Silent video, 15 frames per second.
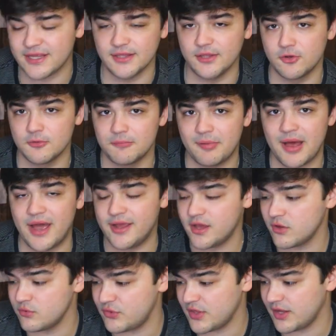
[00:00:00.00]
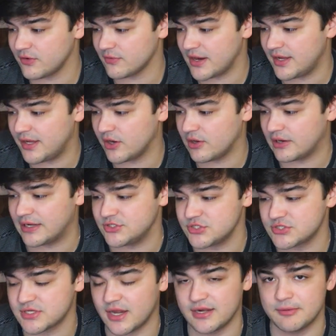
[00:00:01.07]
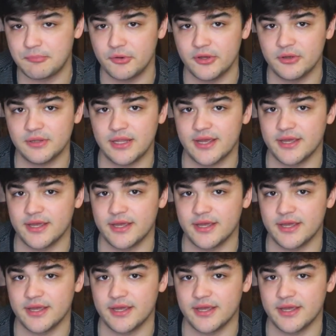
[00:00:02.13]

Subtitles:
like a little bio thing right here, and I just kind of put